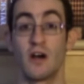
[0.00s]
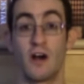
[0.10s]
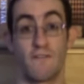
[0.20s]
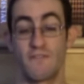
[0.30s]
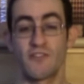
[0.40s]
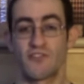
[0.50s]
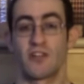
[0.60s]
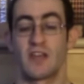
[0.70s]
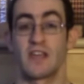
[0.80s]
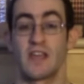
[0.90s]

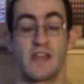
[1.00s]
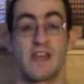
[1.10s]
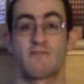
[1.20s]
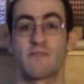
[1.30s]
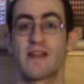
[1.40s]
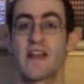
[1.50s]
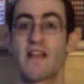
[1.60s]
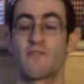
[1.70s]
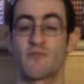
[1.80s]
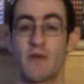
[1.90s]
Officially, it never made it
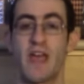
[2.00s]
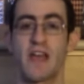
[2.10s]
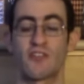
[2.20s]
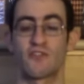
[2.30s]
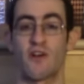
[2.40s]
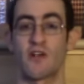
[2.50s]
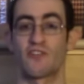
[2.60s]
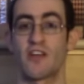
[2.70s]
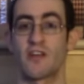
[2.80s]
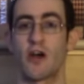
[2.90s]
out of Japan as far
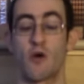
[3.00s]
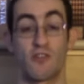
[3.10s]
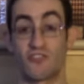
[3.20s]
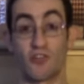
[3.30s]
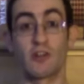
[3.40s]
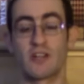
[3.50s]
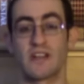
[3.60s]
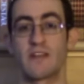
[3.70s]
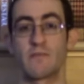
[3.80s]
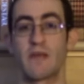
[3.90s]
as I know. It
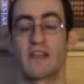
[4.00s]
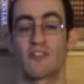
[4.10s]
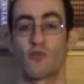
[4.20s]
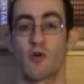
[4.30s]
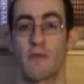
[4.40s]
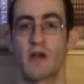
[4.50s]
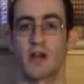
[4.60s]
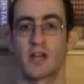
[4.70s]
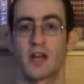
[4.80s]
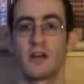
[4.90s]
certainly didn't make it to
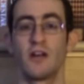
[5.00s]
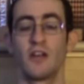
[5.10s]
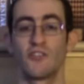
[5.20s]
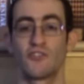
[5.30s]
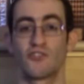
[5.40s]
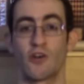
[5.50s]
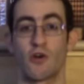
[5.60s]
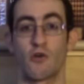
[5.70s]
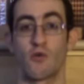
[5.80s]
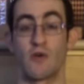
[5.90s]
America,
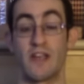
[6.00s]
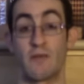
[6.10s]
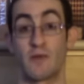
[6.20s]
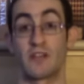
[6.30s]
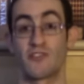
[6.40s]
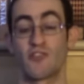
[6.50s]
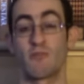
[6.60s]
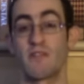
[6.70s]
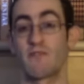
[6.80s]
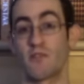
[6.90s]
so it really should
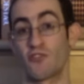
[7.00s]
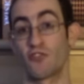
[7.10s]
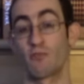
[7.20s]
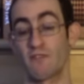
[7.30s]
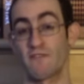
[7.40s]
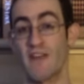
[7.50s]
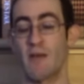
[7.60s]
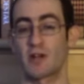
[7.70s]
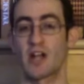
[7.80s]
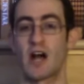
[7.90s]
be for the Super
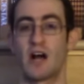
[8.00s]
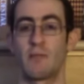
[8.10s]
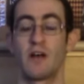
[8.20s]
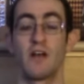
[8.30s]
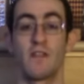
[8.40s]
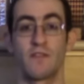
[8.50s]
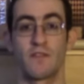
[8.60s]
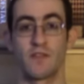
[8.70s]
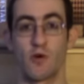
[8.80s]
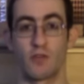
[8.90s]
Famicom.
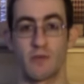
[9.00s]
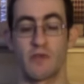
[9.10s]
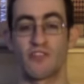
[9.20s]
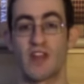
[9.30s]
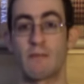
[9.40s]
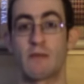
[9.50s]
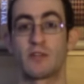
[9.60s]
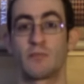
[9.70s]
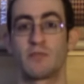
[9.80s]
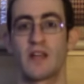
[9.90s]
The only reason I'm
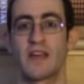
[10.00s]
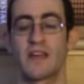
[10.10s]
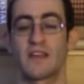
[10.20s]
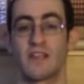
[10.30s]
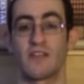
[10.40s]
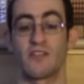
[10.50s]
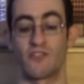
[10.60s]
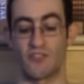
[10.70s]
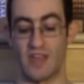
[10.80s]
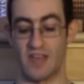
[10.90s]
able to play it
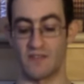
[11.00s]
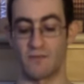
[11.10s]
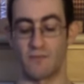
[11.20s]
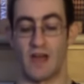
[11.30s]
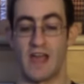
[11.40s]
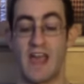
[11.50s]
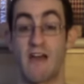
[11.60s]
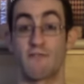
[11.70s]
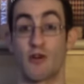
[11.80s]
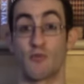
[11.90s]
is that I
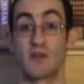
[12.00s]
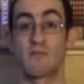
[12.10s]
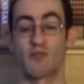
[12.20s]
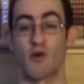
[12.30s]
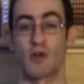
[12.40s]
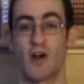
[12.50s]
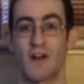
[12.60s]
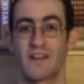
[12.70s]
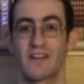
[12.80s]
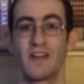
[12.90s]
have a repro
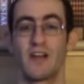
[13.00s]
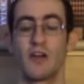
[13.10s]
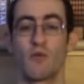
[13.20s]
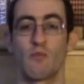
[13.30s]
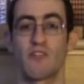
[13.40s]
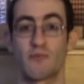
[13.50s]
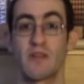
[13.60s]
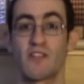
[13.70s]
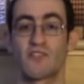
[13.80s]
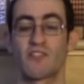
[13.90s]
cart which
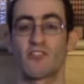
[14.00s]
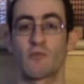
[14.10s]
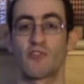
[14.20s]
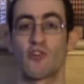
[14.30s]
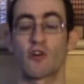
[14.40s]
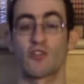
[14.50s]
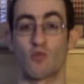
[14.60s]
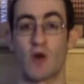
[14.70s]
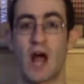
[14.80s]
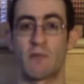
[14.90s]
means that someone took the
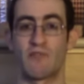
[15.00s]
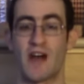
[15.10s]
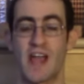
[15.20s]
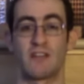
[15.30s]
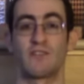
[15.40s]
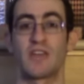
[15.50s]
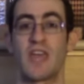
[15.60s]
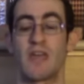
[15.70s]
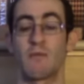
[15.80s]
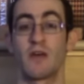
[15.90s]
ROM file of the
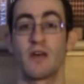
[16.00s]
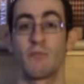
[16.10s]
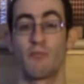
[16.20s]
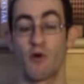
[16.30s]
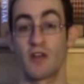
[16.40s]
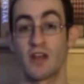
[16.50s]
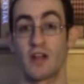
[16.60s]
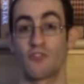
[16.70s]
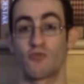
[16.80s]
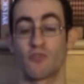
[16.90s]
game, put it
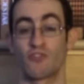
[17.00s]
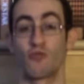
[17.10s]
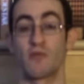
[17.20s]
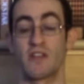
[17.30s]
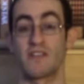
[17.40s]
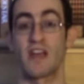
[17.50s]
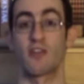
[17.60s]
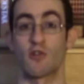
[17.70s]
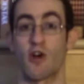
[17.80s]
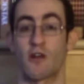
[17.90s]
onto a Super
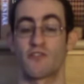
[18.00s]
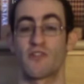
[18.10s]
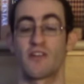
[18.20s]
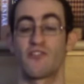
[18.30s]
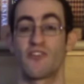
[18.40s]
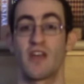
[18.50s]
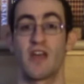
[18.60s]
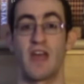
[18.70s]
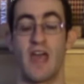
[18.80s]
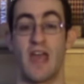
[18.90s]
Nintendo cartridge,
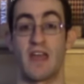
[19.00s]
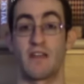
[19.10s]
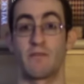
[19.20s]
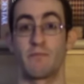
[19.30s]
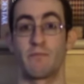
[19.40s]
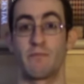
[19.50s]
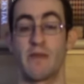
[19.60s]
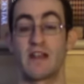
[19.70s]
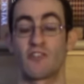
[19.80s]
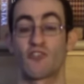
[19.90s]
and
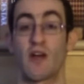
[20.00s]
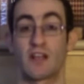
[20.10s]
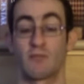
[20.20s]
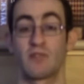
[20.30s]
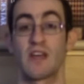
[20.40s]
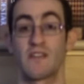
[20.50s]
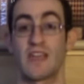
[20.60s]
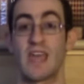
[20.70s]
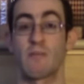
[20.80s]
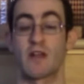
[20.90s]
made it so I can play the
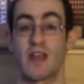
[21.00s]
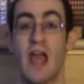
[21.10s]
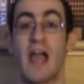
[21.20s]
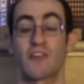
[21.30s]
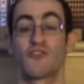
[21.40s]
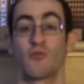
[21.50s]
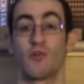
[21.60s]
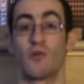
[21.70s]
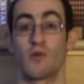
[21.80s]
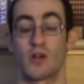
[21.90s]
game on an
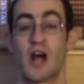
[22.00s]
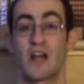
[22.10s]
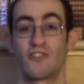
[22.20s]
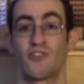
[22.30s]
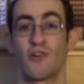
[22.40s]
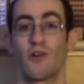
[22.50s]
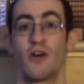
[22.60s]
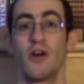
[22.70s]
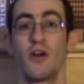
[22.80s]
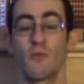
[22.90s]
actual console,
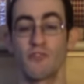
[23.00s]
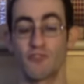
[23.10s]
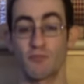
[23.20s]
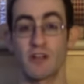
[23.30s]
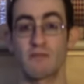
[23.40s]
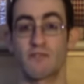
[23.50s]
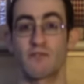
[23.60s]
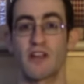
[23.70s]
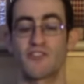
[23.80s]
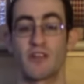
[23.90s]
which is pretty
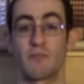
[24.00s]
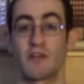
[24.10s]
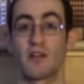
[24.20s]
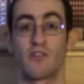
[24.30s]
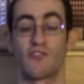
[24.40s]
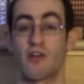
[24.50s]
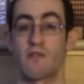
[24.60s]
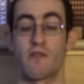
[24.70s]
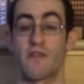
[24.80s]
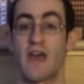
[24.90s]
refreshing because
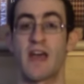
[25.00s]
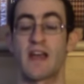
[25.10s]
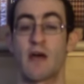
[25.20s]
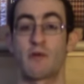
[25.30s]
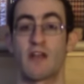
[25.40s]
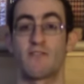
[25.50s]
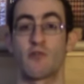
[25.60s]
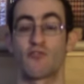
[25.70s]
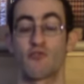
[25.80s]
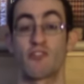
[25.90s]
other than that, I would have
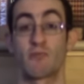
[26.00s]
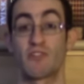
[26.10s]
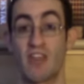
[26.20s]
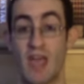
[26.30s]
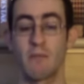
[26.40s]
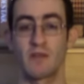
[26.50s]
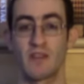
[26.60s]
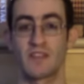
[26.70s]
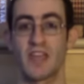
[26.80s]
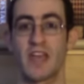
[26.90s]
no choice but to
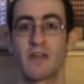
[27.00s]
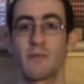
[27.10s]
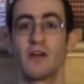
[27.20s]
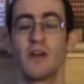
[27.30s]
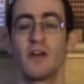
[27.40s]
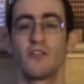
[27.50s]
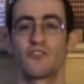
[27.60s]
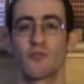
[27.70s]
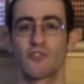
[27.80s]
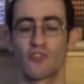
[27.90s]
emulate the game.
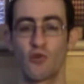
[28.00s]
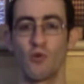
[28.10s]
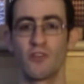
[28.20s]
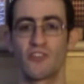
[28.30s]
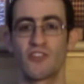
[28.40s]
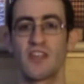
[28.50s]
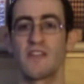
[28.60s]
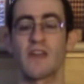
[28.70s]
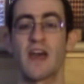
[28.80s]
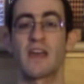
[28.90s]
So it's cool to see
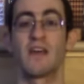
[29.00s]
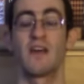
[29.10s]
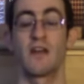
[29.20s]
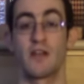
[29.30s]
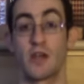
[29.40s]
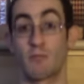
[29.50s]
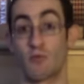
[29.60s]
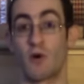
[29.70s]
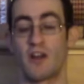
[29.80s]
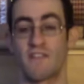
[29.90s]
that, number
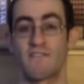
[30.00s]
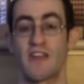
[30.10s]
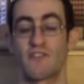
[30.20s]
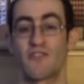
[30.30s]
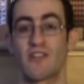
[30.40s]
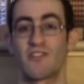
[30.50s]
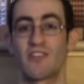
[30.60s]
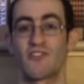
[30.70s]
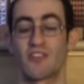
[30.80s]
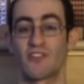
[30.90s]
one, a fan
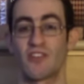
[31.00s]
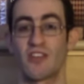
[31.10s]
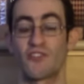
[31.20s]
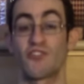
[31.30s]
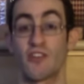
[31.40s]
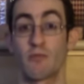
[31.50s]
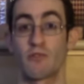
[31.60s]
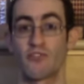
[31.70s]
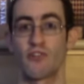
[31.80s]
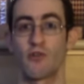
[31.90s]
translation exists, and
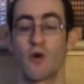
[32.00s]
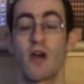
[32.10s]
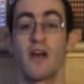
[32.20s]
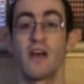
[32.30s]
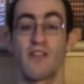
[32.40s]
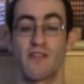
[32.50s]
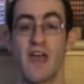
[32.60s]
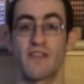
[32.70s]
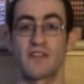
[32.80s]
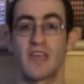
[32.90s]
number two,
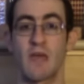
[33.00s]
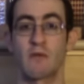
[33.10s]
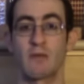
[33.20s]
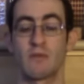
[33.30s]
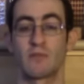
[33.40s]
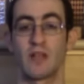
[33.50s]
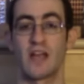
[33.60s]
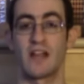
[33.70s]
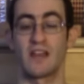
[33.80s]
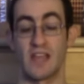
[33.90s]
that the game can be
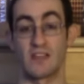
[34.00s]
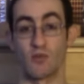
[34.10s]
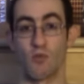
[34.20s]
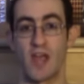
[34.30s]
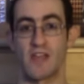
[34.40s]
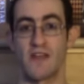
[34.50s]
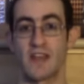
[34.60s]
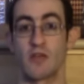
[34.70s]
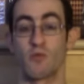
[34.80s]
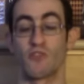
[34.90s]
played in the way
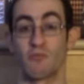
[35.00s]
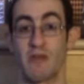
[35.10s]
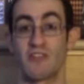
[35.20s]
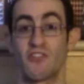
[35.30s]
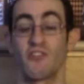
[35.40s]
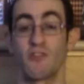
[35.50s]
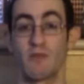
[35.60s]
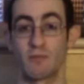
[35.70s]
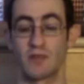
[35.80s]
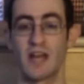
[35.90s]
that it was meant to
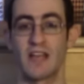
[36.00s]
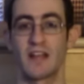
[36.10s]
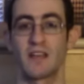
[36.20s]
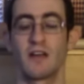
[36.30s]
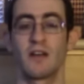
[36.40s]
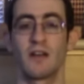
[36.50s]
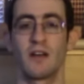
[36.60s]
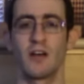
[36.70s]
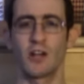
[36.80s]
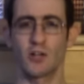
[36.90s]
be played.
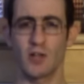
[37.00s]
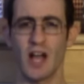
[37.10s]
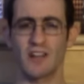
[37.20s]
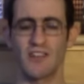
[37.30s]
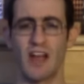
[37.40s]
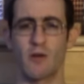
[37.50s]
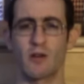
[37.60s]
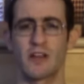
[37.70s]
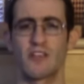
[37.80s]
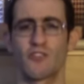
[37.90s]
Clock
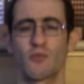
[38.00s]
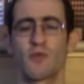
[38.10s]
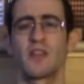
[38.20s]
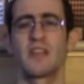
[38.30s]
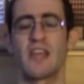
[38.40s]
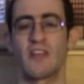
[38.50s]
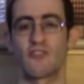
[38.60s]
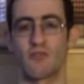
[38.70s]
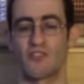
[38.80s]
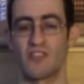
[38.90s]
Tower is a really
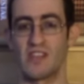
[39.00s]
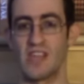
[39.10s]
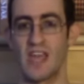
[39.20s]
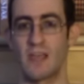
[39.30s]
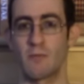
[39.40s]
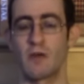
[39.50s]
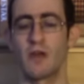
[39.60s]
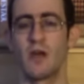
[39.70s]
interesting game.